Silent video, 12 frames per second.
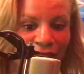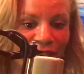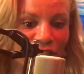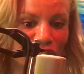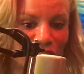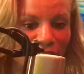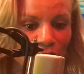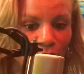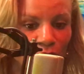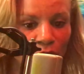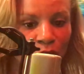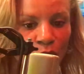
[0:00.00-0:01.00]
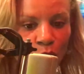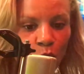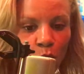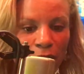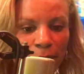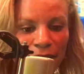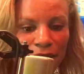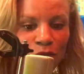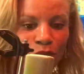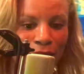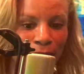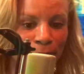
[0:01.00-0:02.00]
In general,
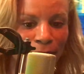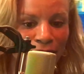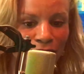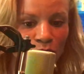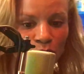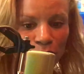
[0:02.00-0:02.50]
women rate men